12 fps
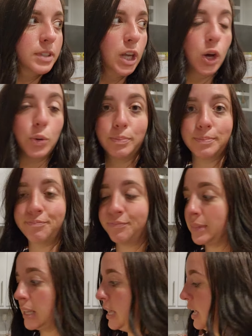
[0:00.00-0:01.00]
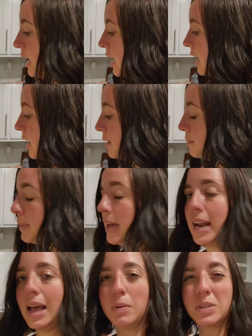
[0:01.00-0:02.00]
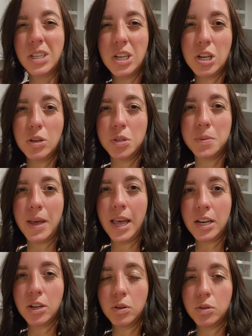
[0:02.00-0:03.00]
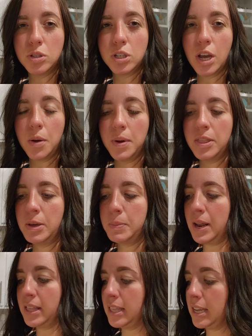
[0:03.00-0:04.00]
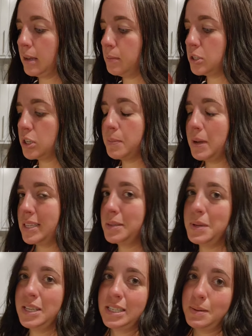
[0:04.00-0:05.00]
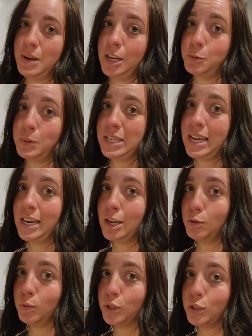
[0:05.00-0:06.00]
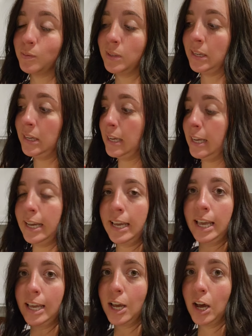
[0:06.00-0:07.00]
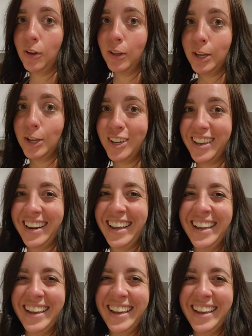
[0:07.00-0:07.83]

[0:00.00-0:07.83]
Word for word: So, um, and I was going to do some egg noodles to go with it, but I think I'm just going to make some instant mashed potatoes and call it good.